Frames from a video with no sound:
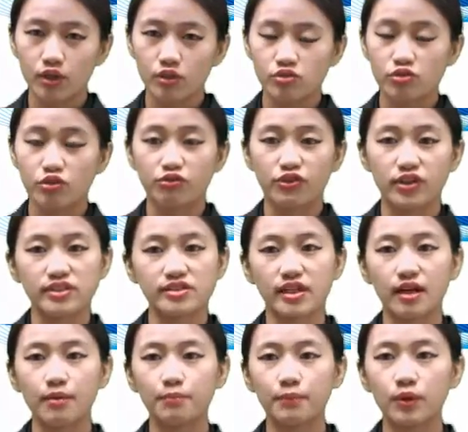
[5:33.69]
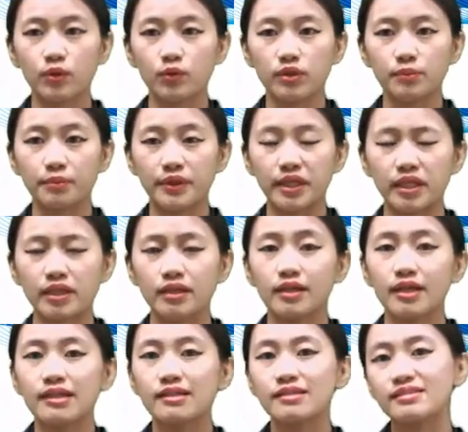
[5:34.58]
So for example would be
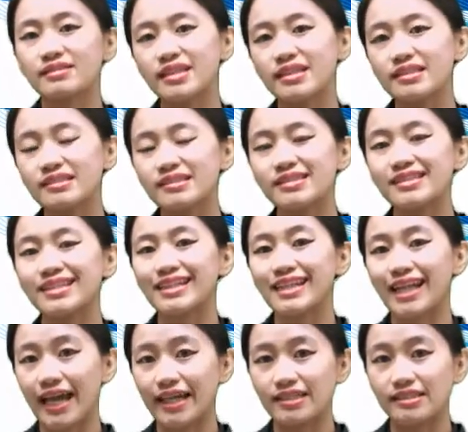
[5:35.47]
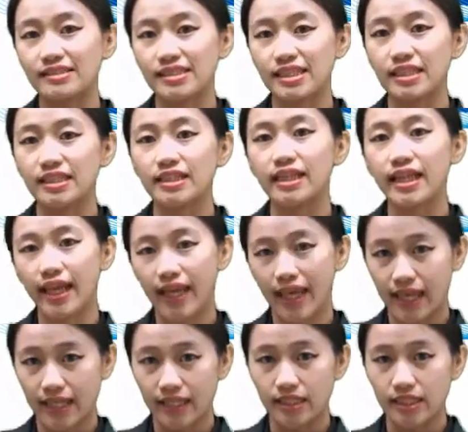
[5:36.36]
since
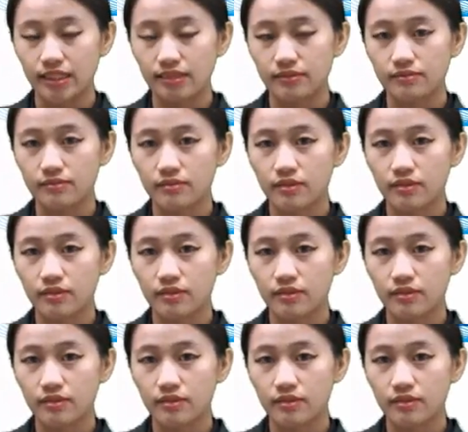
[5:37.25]
1980.